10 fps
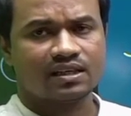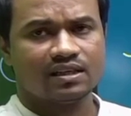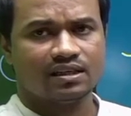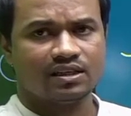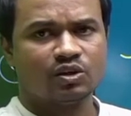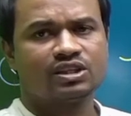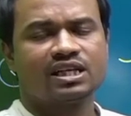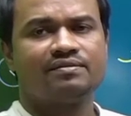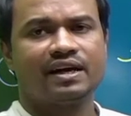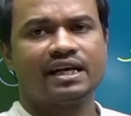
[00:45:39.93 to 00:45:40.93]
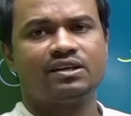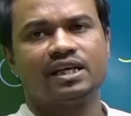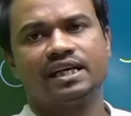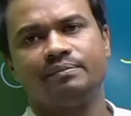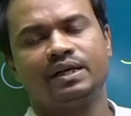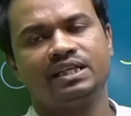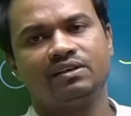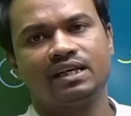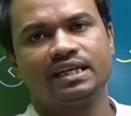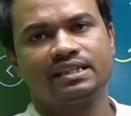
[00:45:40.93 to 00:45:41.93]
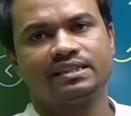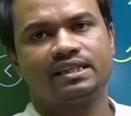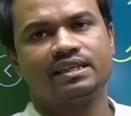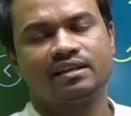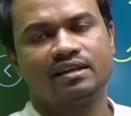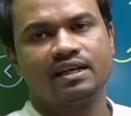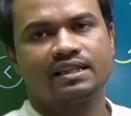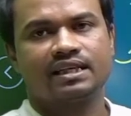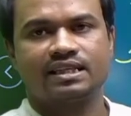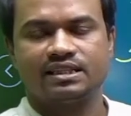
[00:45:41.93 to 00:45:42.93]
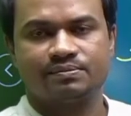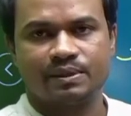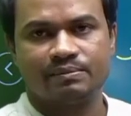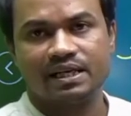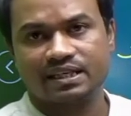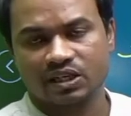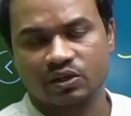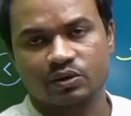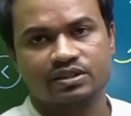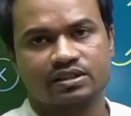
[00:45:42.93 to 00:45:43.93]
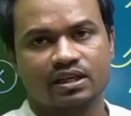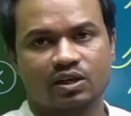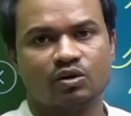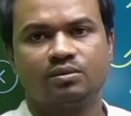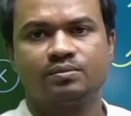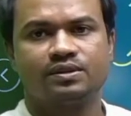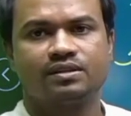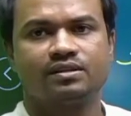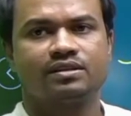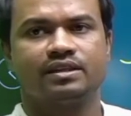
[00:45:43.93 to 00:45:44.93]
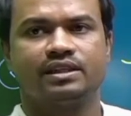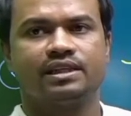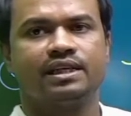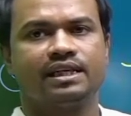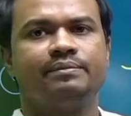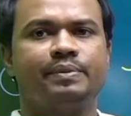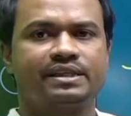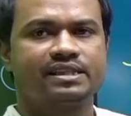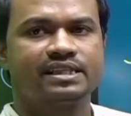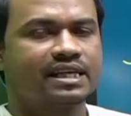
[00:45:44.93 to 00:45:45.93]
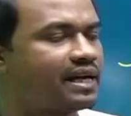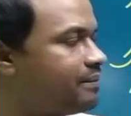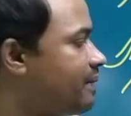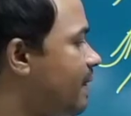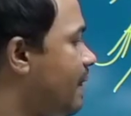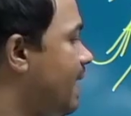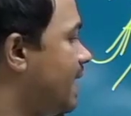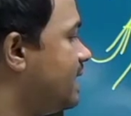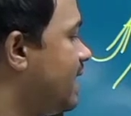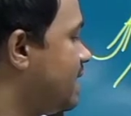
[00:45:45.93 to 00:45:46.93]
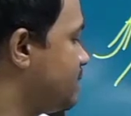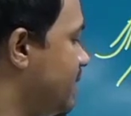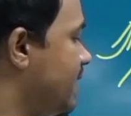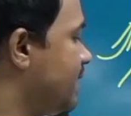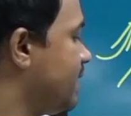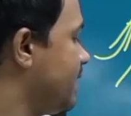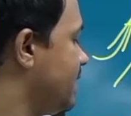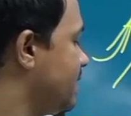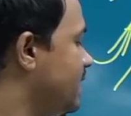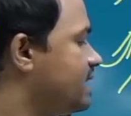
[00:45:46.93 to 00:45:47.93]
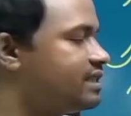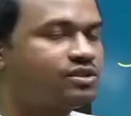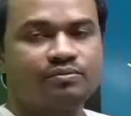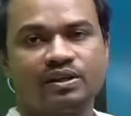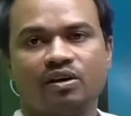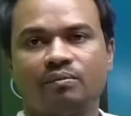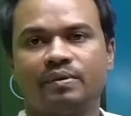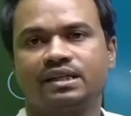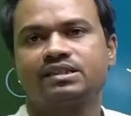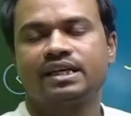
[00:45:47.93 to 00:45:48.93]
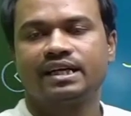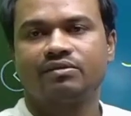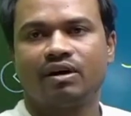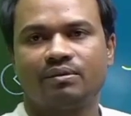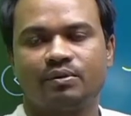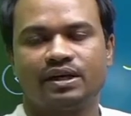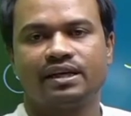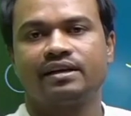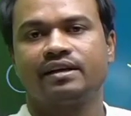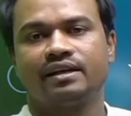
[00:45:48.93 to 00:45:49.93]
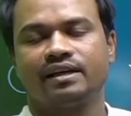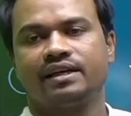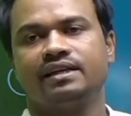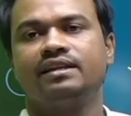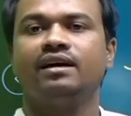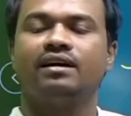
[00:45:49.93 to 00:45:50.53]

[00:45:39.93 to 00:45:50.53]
not confined to any particular region, that is prevalent across the globe in present time, and that is why that is to be combat at war footing in the